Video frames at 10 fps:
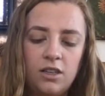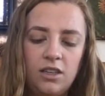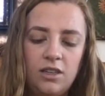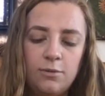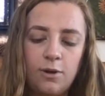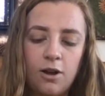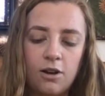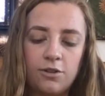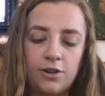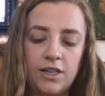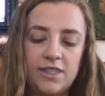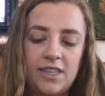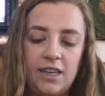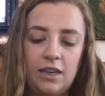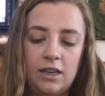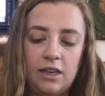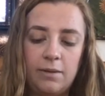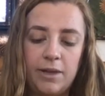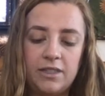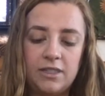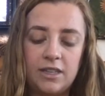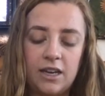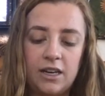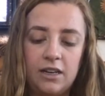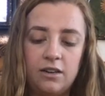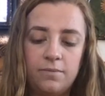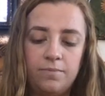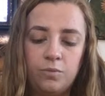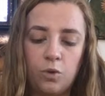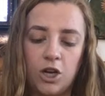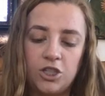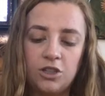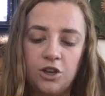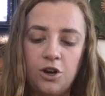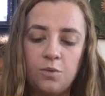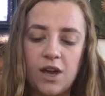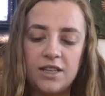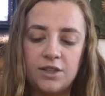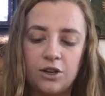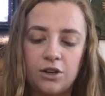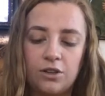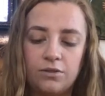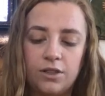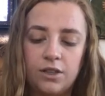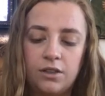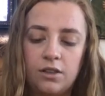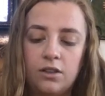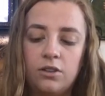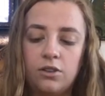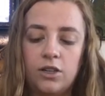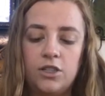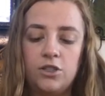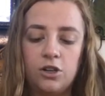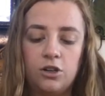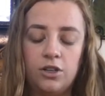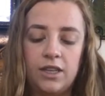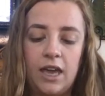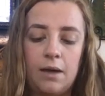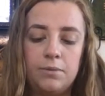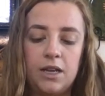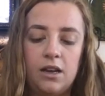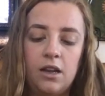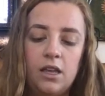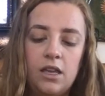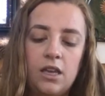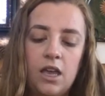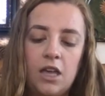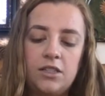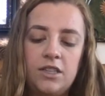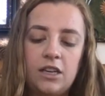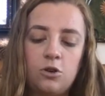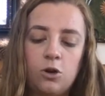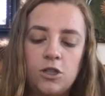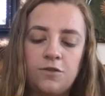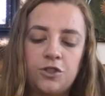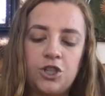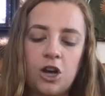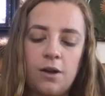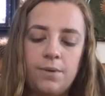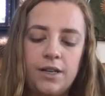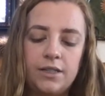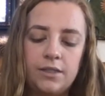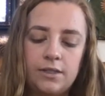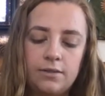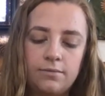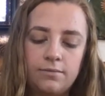You are crazy, Annabeth decided. Watch and learn, wise girl. Clarice turned to the captain. Set course for Charybdis.